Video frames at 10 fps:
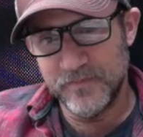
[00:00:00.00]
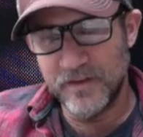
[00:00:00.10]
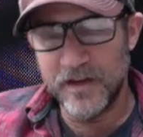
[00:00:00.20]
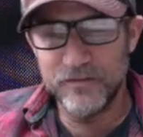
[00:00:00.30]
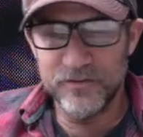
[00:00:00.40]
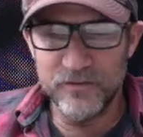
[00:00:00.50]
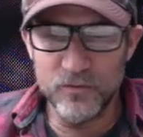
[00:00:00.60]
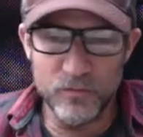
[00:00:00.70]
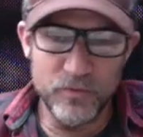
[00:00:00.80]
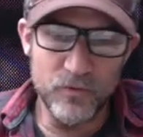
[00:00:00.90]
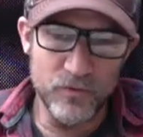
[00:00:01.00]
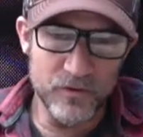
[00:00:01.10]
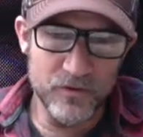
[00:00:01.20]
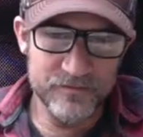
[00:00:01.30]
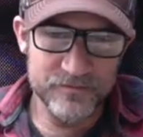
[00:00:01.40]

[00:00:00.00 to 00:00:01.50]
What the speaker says: dive into a pool.